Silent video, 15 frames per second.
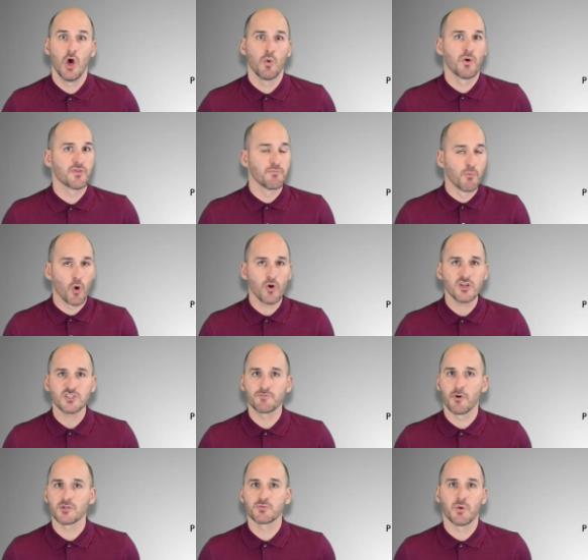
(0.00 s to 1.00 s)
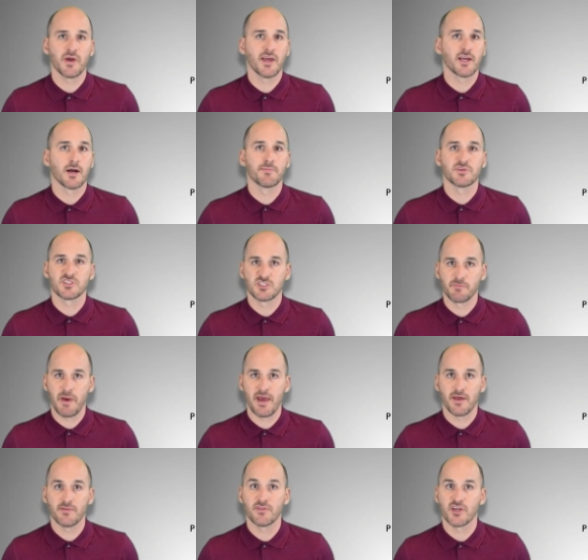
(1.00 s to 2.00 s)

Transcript: With more disposable income to spend,